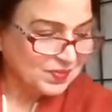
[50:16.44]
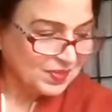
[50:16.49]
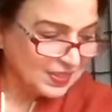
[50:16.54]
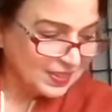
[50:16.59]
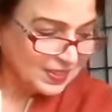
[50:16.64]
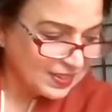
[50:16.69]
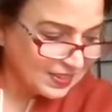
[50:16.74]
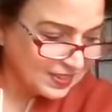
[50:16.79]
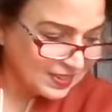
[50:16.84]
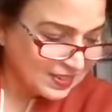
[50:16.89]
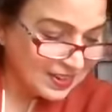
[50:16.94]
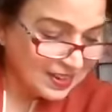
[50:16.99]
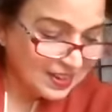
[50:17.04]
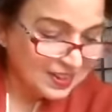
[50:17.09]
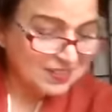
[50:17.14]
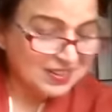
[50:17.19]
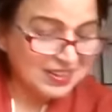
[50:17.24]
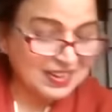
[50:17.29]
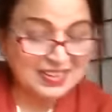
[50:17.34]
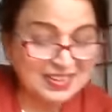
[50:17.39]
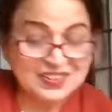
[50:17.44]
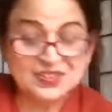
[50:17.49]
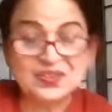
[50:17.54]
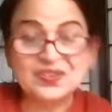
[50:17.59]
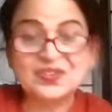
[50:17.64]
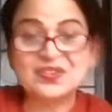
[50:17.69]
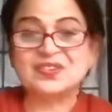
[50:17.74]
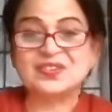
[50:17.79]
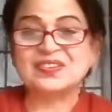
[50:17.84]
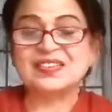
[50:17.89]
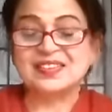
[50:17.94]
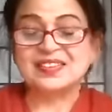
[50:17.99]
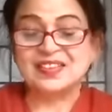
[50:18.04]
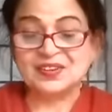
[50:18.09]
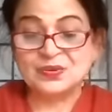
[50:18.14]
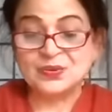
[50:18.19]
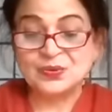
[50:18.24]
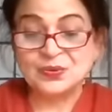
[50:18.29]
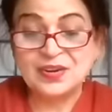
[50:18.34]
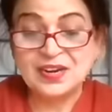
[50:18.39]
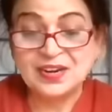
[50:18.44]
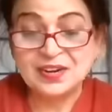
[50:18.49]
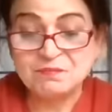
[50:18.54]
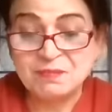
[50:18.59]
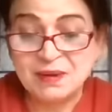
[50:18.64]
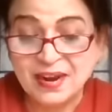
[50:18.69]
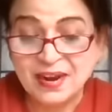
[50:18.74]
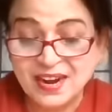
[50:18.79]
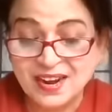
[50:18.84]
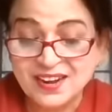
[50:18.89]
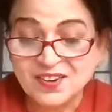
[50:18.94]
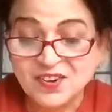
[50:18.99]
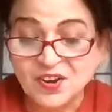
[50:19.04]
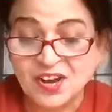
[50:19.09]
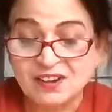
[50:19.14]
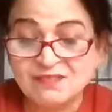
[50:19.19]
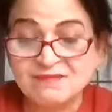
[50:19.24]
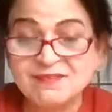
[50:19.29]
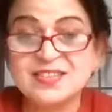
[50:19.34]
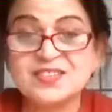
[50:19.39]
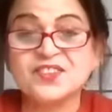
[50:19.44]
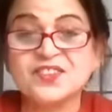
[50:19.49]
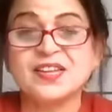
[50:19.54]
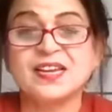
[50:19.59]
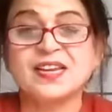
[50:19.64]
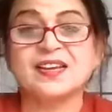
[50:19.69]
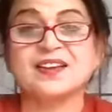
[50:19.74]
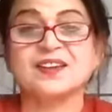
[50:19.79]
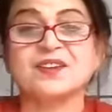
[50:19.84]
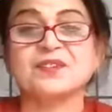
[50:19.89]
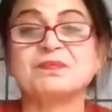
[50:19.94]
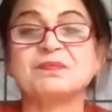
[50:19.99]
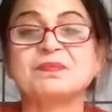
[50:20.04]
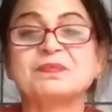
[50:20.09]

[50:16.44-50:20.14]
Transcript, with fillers: Mm, yeah, I know. The good and bad always there.